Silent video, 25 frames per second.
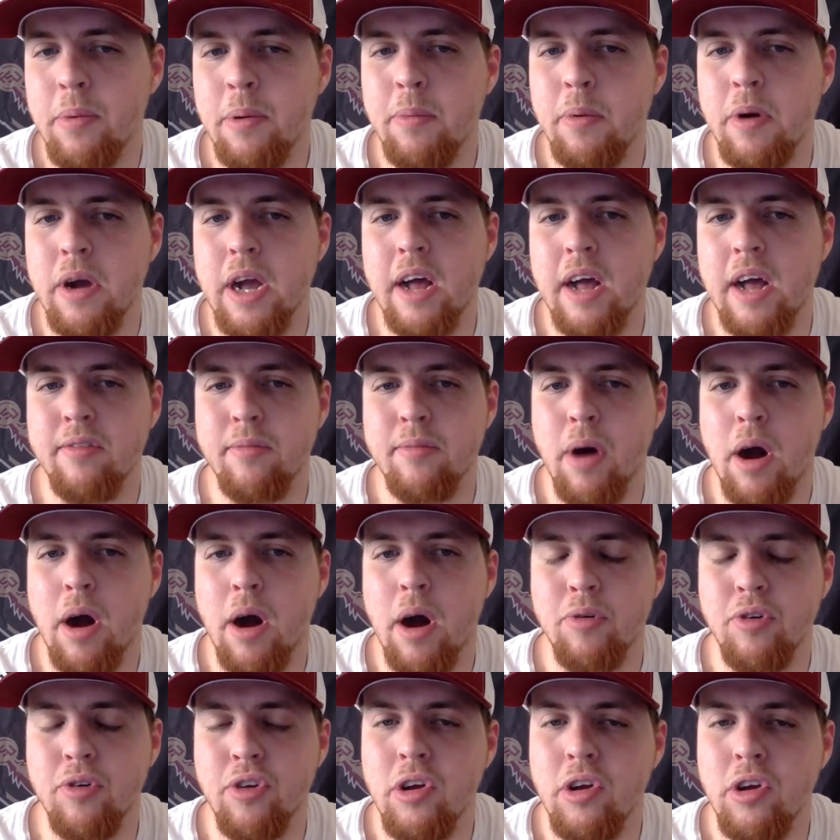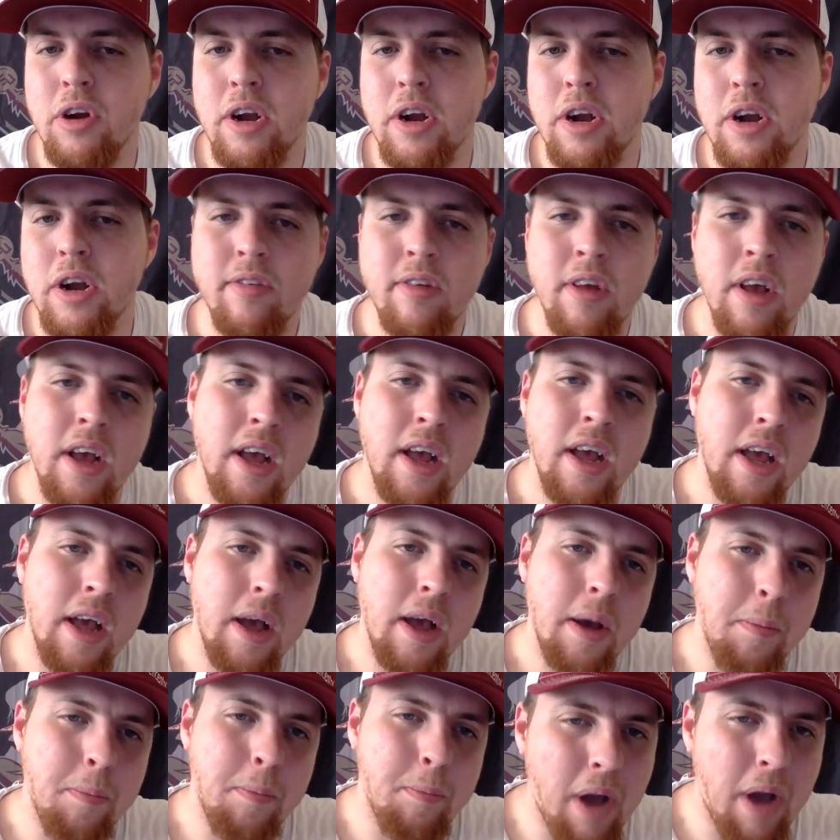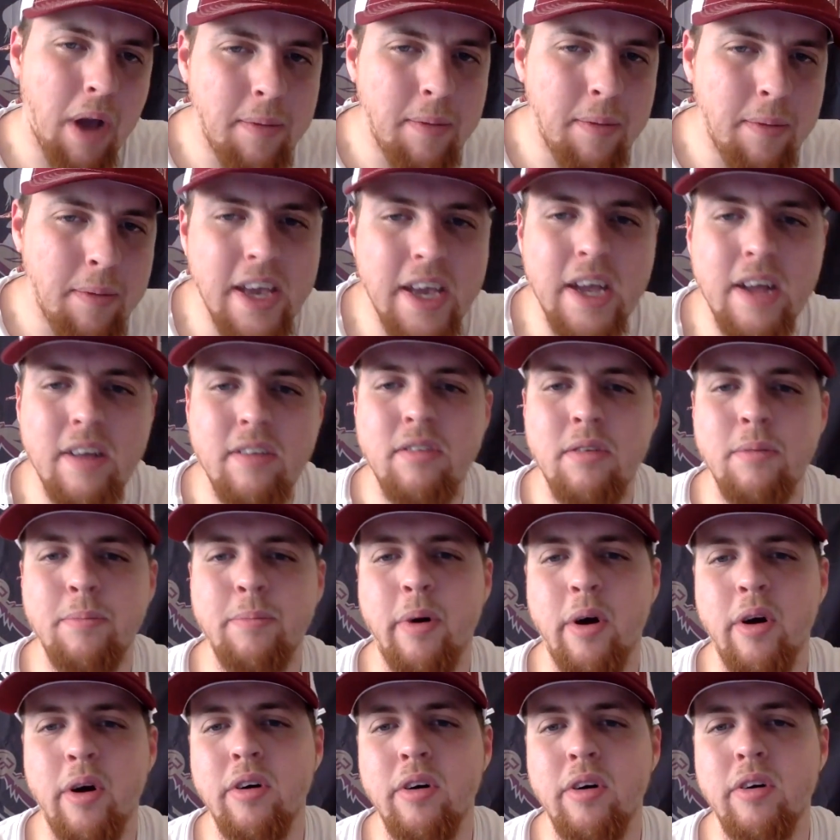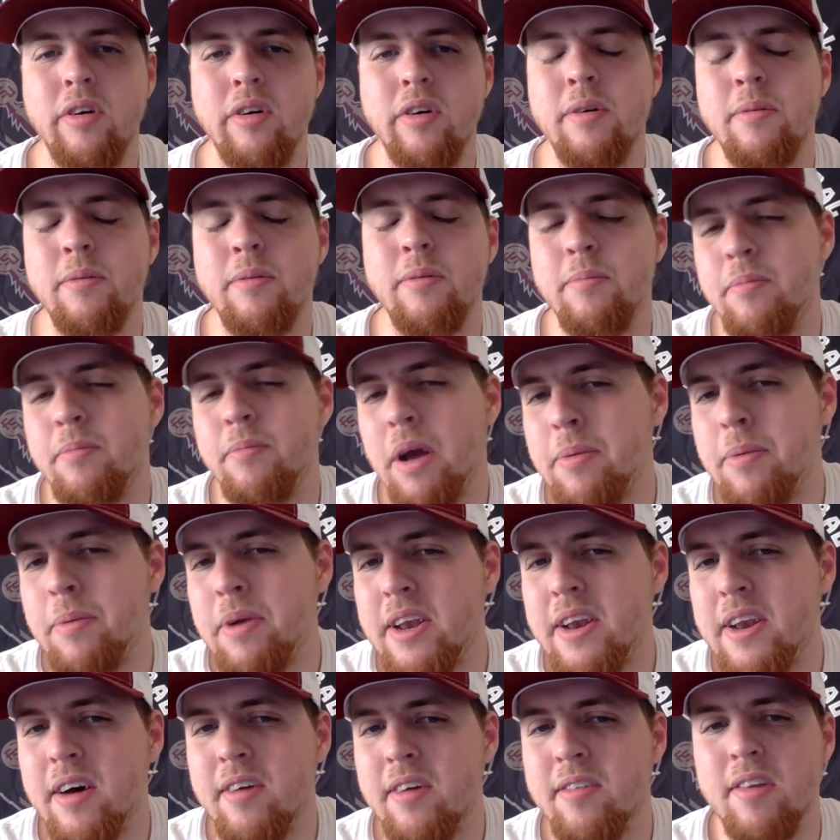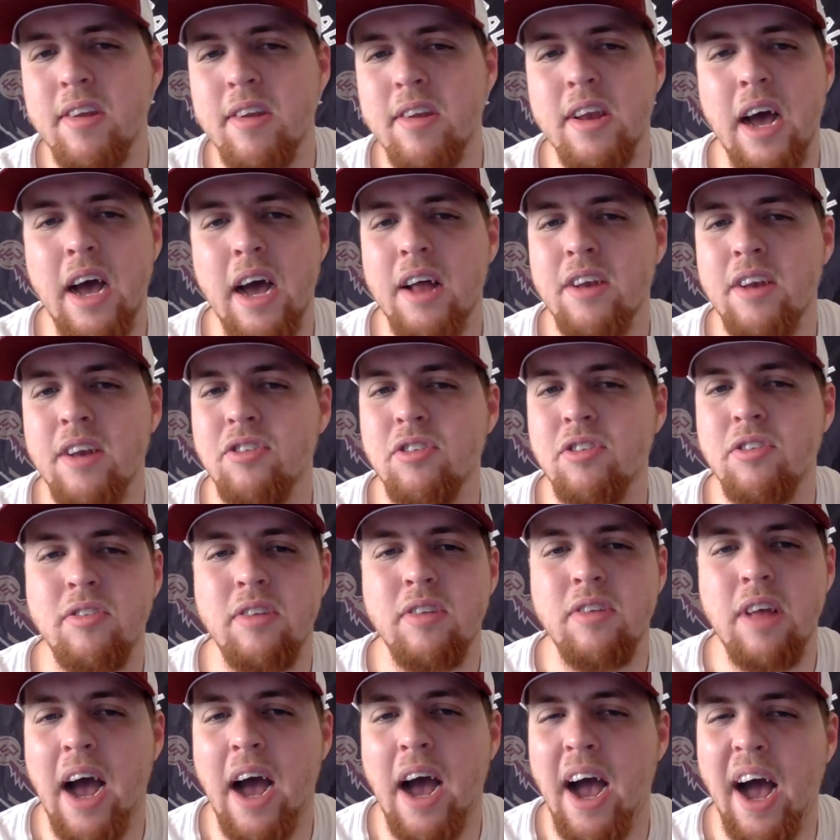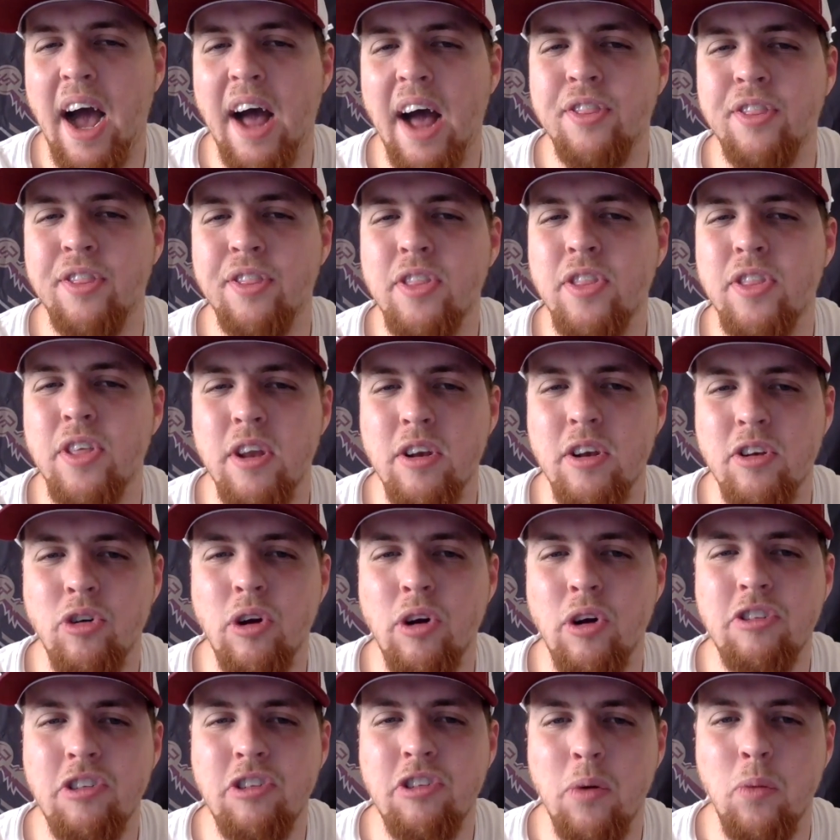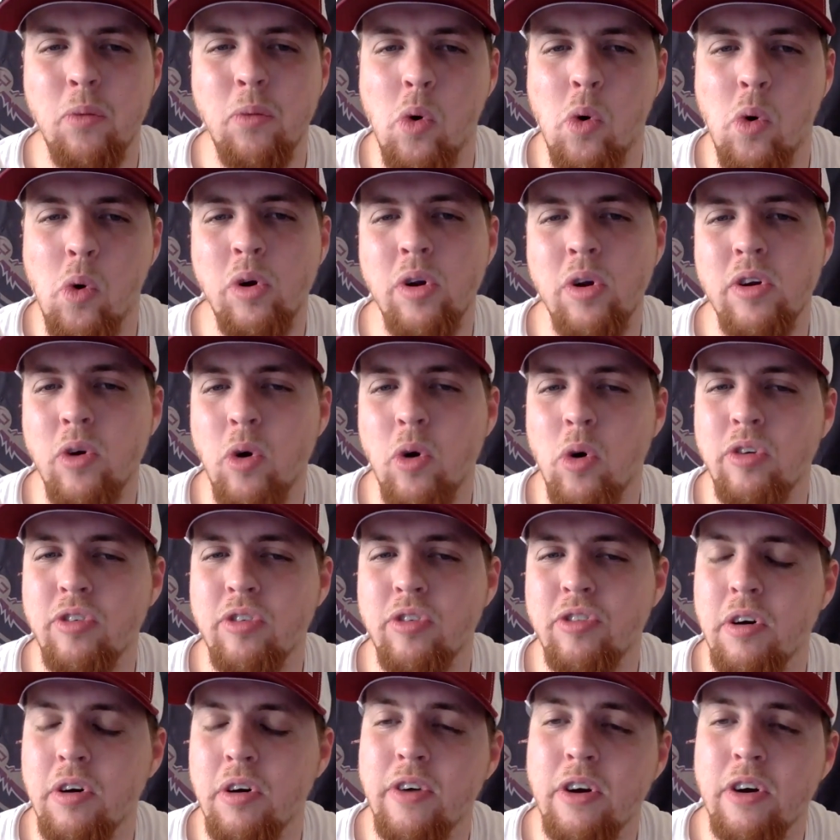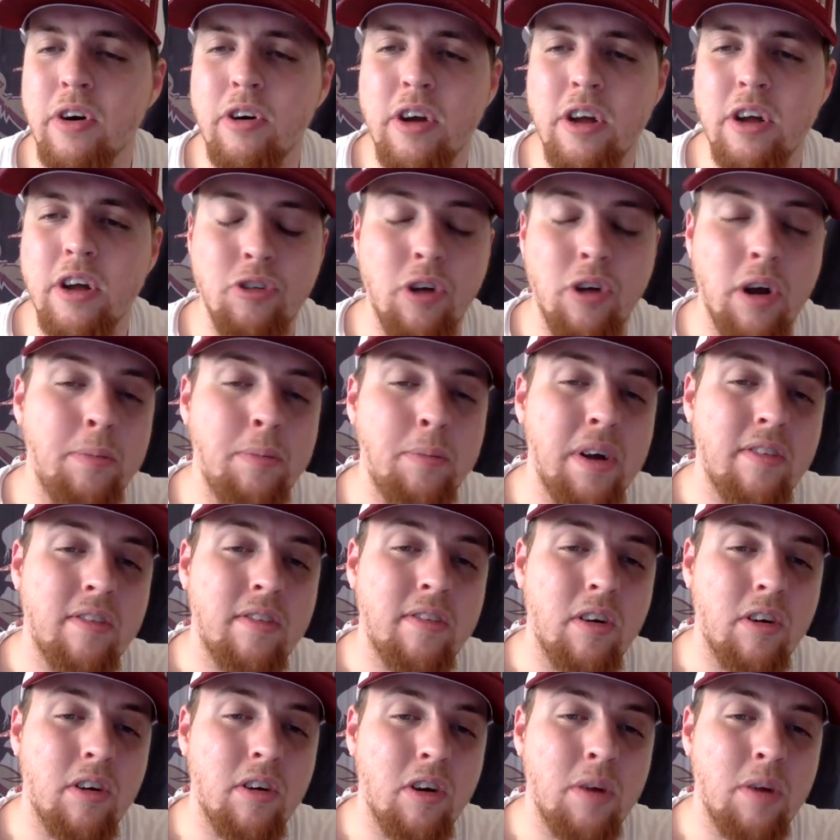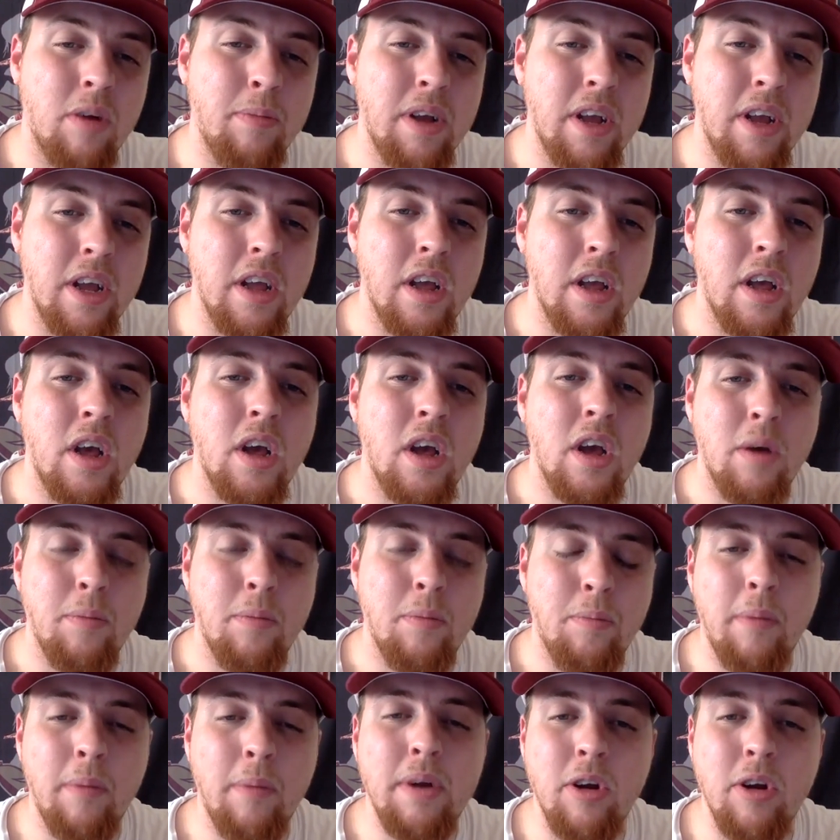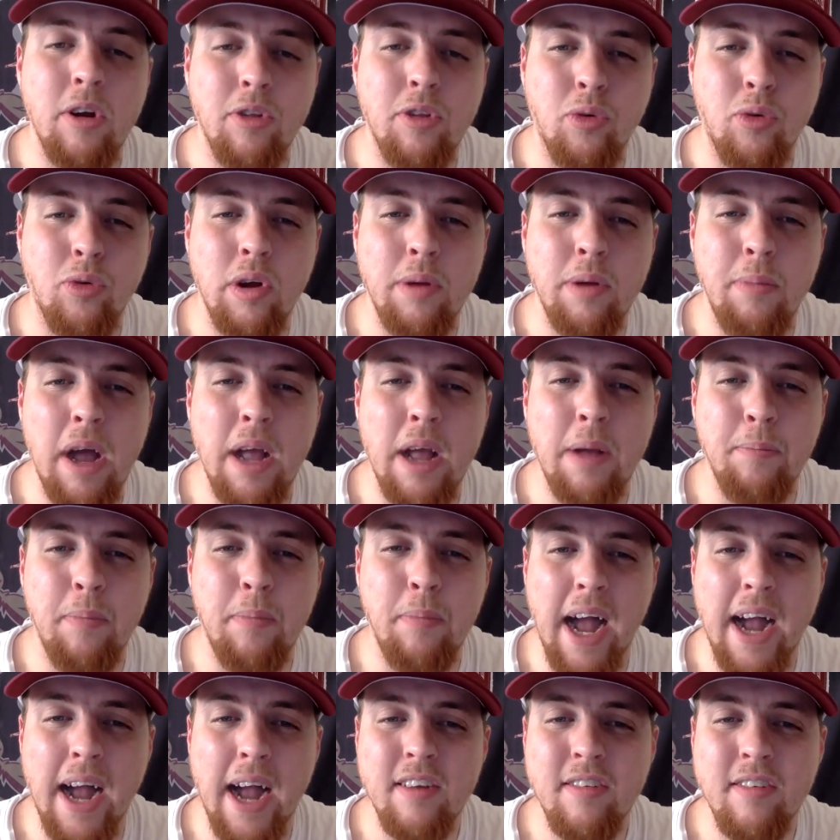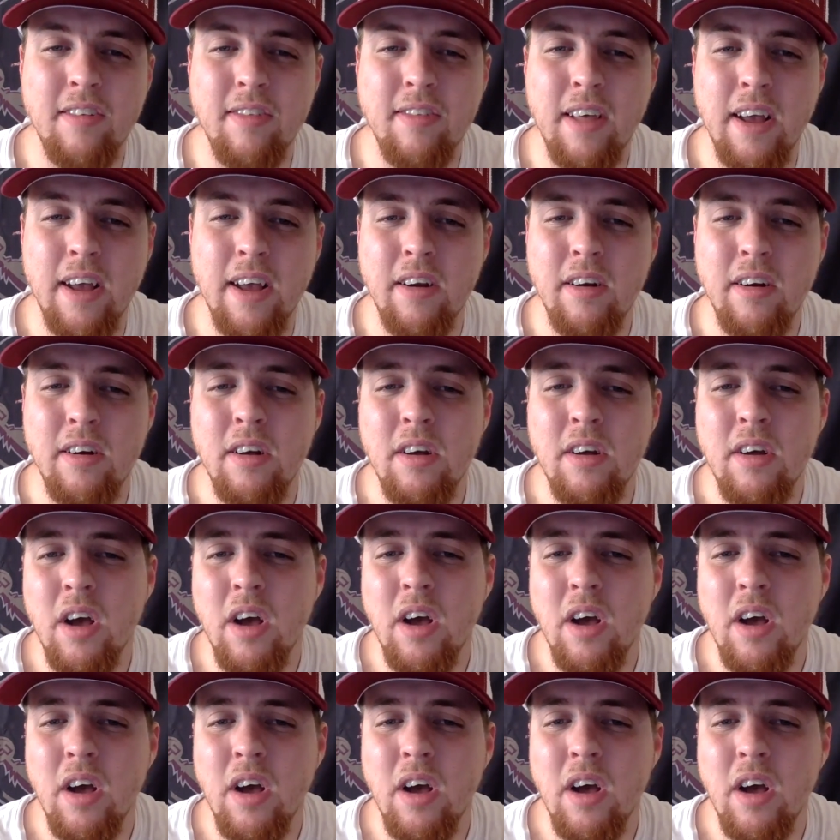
of people got some opportunities. Maybe he gets some burn. Maybe he doesn't. I think that Trayshawn Ward, Lawrence Tofilly, and Trey Benson are going to be probably your three main backs there.